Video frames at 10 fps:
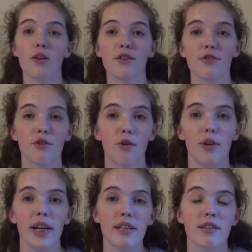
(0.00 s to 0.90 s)
So
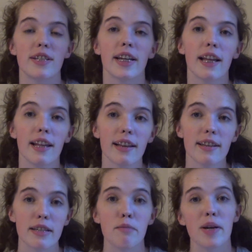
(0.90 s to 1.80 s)
let's dig a little
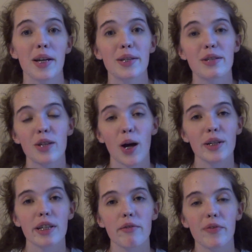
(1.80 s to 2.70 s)
deeper,
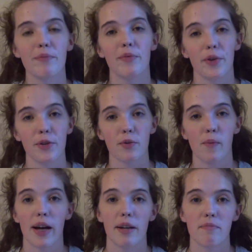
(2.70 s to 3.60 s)
starting from verse
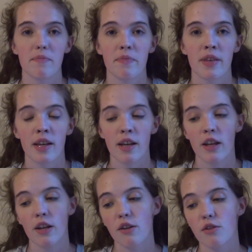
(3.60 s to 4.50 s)
1.
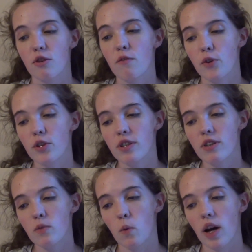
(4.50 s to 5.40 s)
So
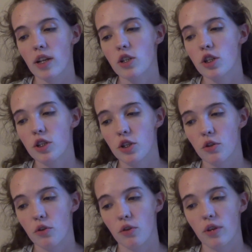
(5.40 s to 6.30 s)
verses 1 to
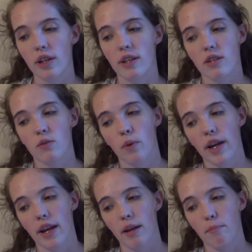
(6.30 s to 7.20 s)
2 is
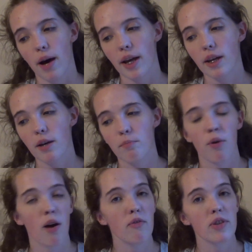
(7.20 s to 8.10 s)
where Micah
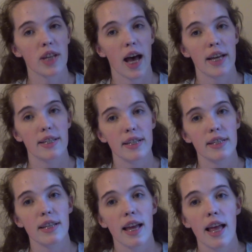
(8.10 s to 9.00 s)

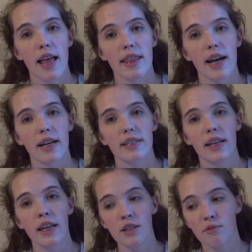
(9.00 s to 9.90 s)
prophesies that
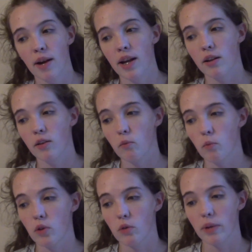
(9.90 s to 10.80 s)
Israel
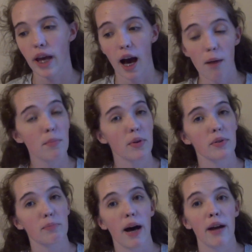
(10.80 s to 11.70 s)
will be
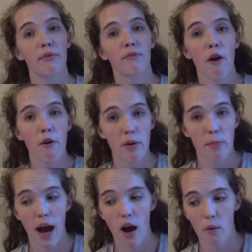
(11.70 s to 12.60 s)
humbled by a foreign
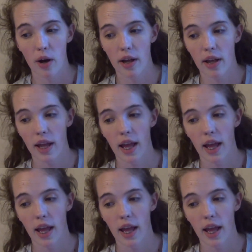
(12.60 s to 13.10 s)
power,